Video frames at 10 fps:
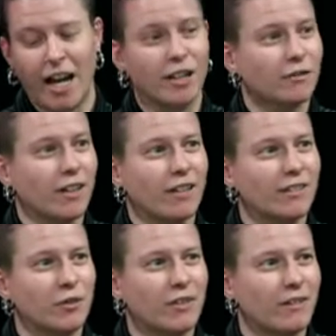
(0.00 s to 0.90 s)

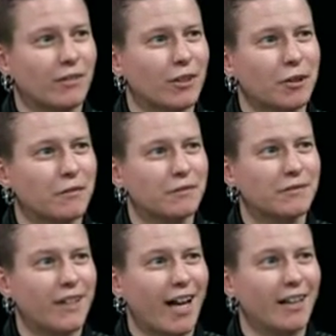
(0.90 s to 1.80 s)
Haleron, who's ever heard of
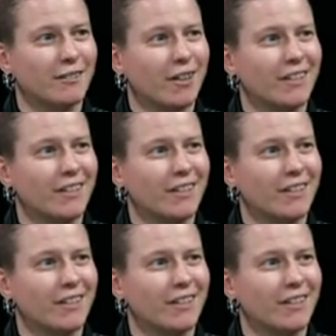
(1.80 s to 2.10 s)
Haleron?